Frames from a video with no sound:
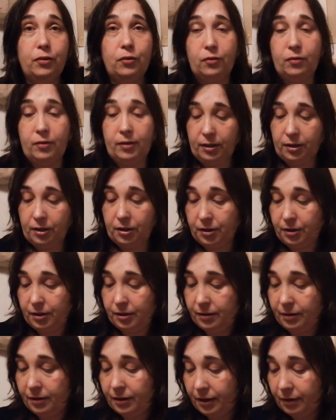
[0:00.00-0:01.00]
to stitch
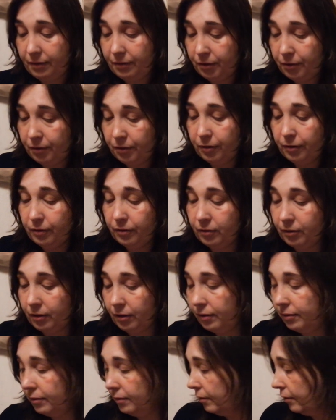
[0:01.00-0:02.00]
the Heaven and Earths on.